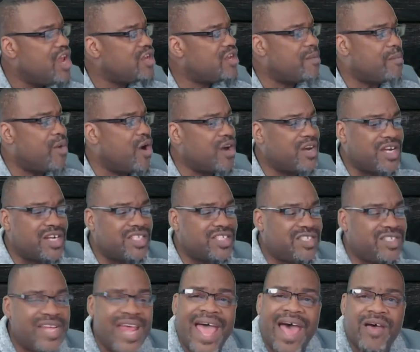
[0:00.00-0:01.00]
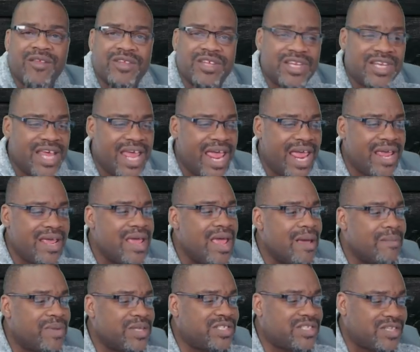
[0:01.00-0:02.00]
The market is down today,
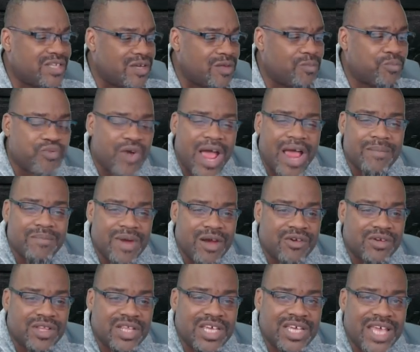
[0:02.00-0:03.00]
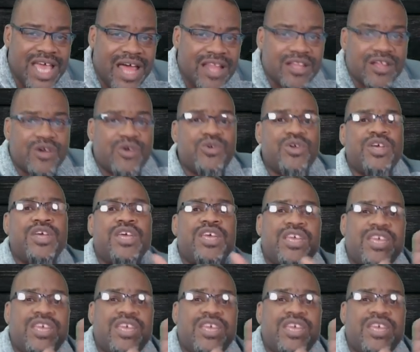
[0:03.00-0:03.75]
but still primarily yellow.